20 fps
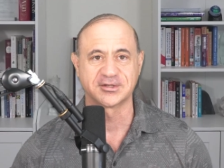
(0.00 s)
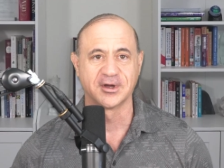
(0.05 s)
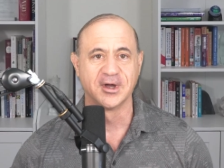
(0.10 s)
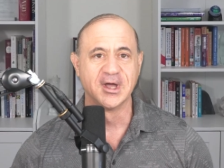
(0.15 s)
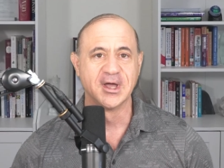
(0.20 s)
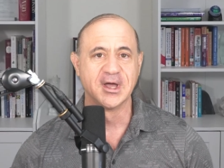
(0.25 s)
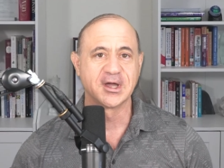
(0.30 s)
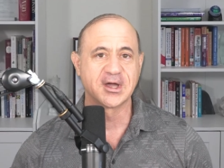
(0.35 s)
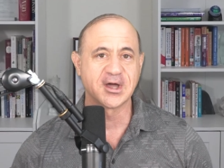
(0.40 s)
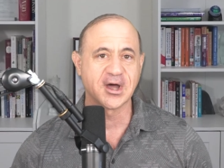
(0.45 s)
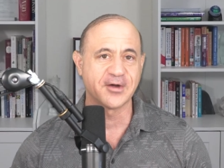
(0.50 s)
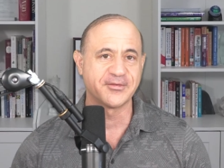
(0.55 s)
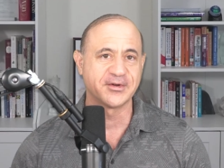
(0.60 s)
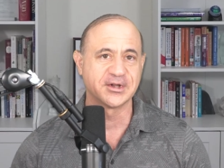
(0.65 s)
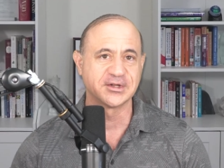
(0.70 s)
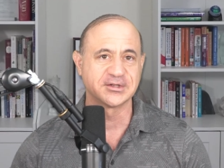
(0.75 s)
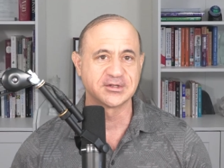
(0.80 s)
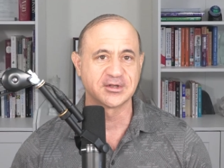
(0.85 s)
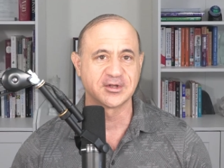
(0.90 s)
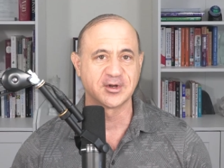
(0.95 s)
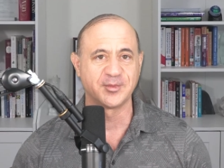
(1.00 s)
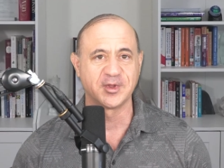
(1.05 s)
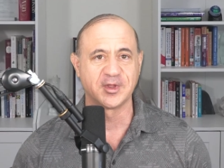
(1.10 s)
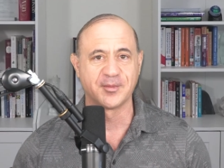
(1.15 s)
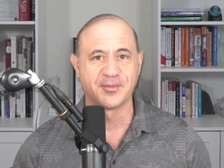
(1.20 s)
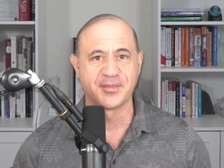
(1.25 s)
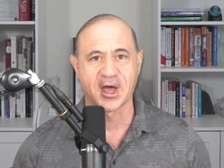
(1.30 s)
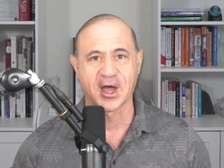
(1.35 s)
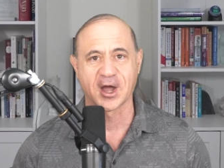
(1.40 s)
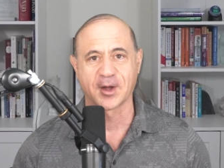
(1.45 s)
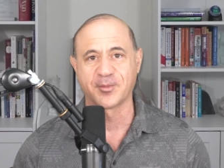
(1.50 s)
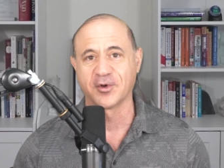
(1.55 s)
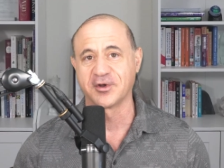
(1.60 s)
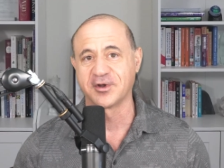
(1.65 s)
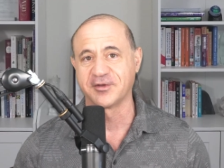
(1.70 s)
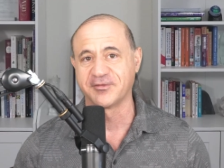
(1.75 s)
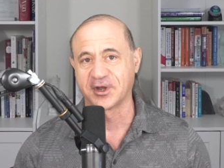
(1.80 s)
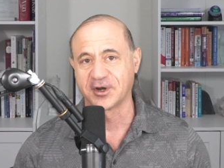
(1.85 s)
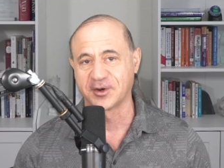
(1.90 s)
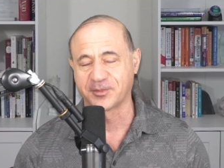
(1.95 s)
So governance is going to be the
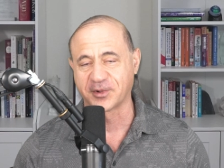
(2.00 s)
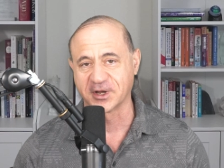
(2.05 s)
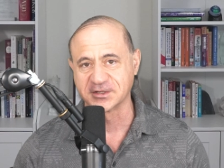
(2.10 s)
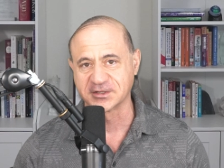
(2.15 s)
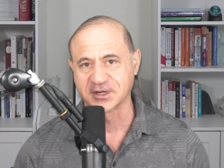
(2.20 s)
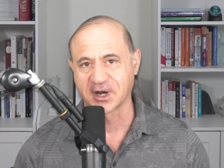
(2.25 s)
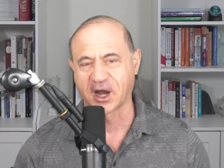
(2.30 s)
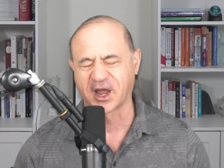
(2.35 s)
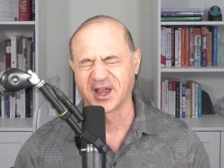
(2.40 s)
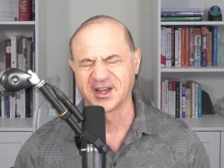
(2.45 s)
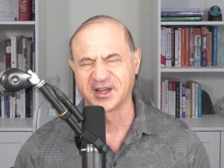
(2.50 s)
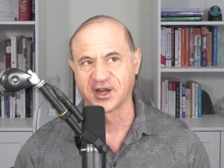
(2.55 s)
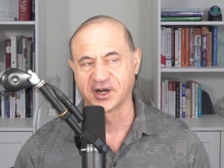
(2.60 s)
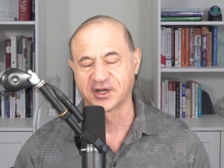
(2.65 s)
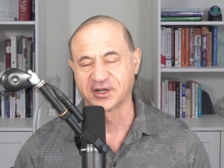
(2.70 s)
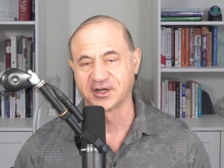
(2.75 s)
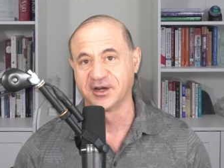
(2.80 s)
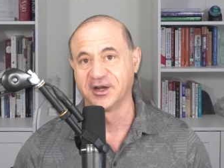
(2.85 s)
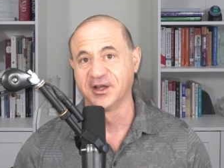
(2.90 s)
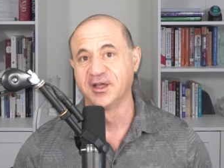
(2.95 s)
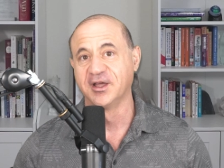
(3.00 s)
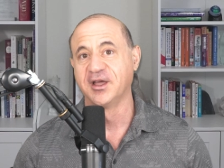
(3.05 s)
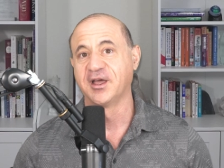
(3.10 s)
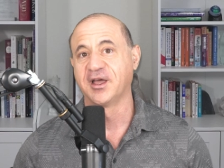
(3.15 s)
backbone of enterprise architecture,